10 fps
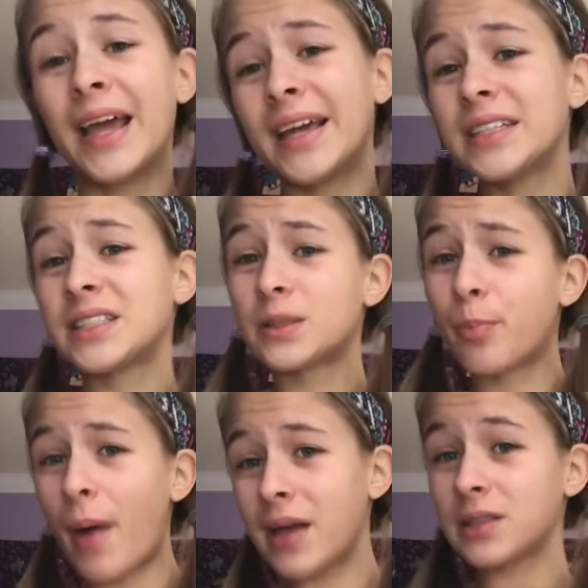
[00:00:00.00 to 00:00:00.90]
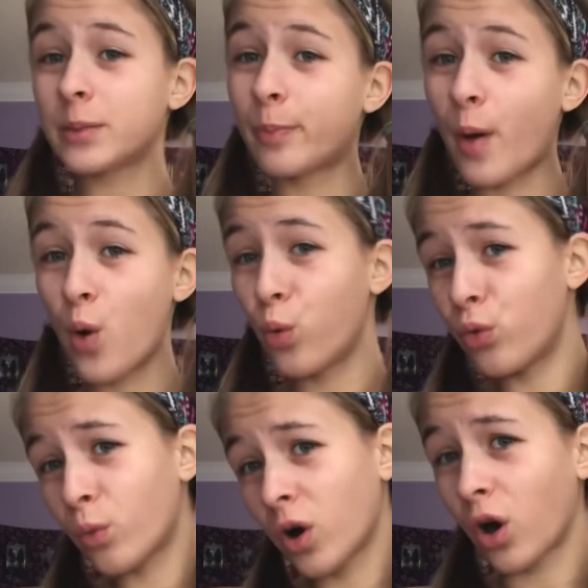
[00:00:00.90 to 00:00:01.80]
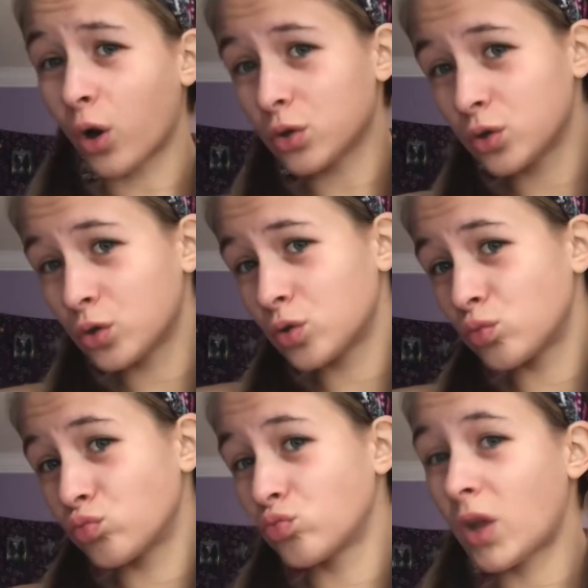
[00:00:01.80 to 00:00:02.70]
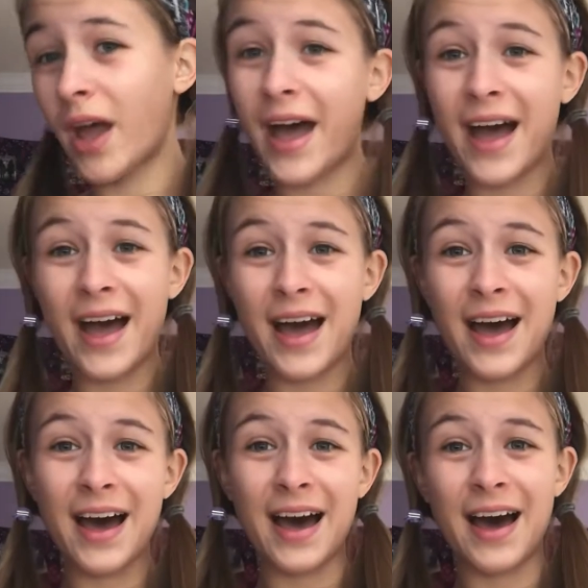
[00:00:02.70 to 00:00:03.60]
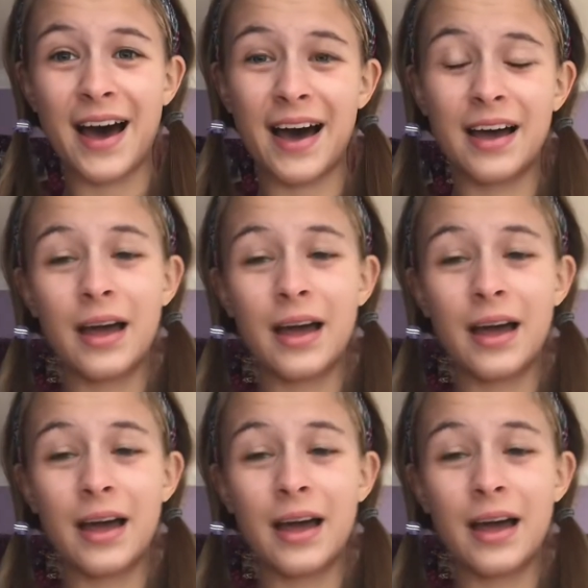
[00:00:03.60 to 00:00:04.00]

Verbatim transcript: It's the best of both worlds. Ah ha ha ha.